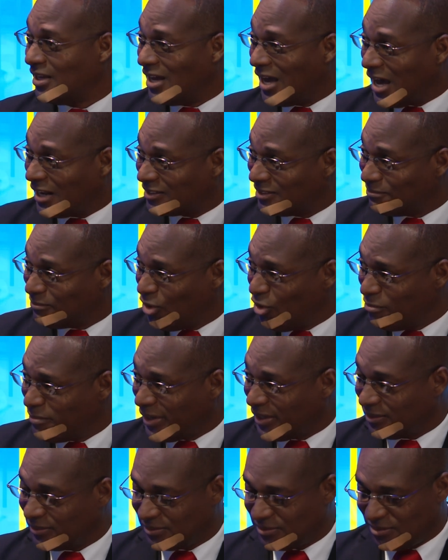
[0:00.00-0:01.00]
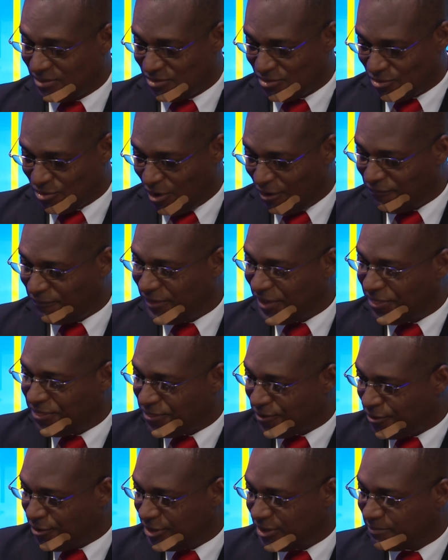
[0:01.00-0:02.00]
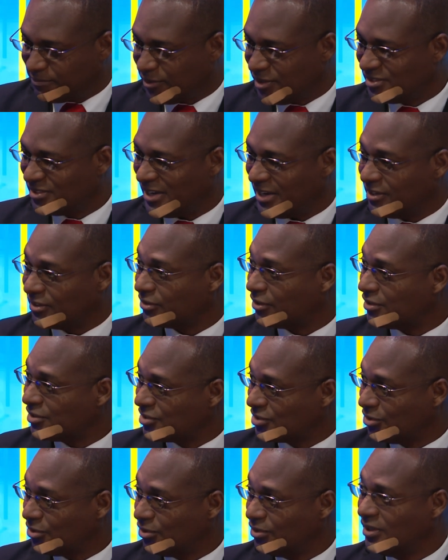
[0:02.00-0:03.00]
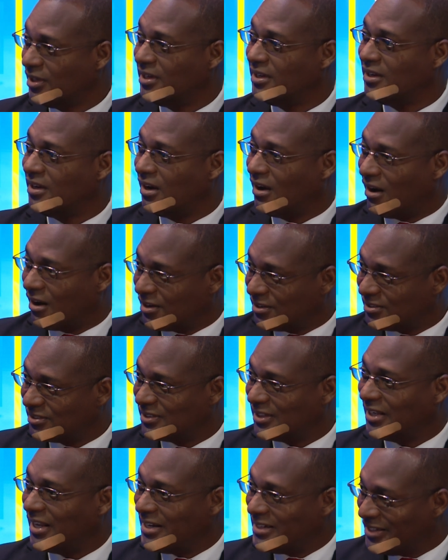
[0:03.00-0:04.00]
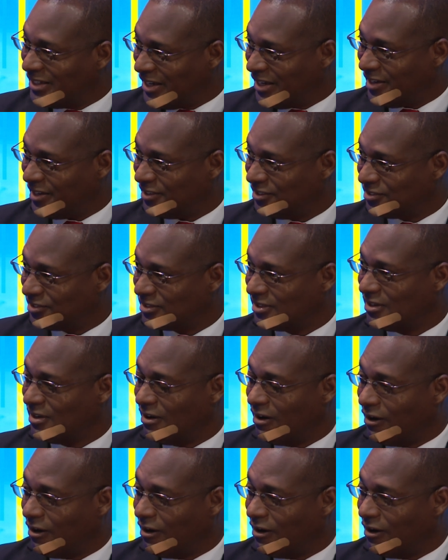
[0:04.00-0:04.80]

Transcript: At the moment, roughly 30% or so are still engaged.